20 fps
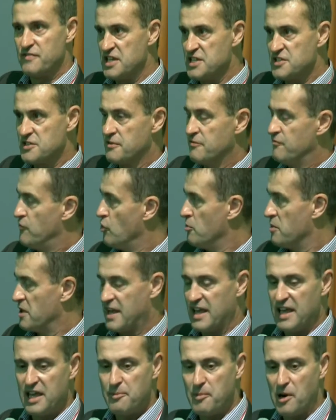these form a
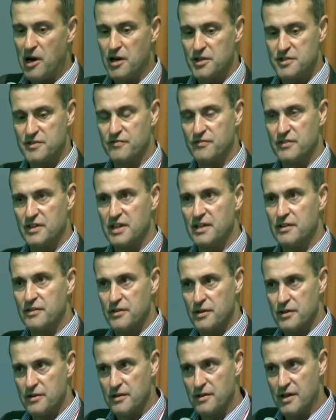key part of
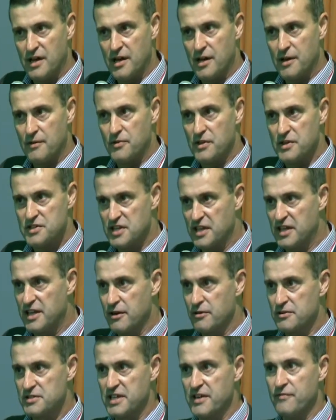the
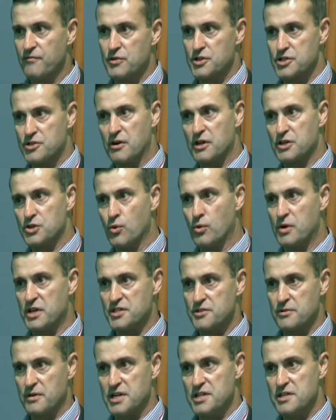security infrastructure
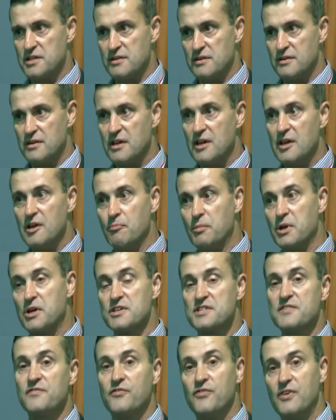orchestration,
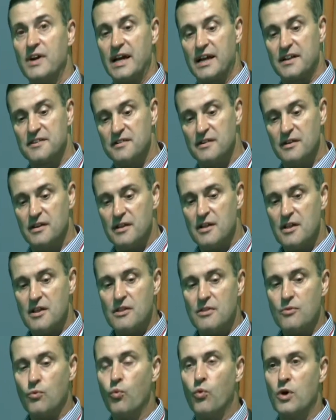because in fact,
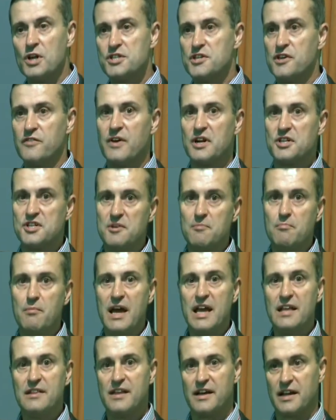once you've actually
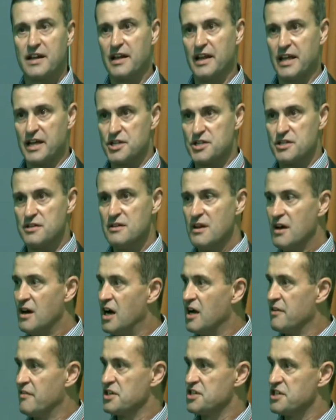made that connection,
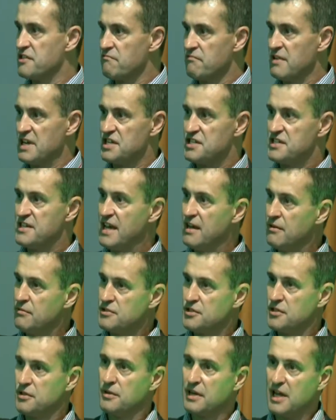I've actually reached down
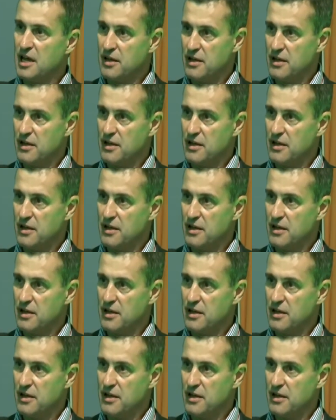to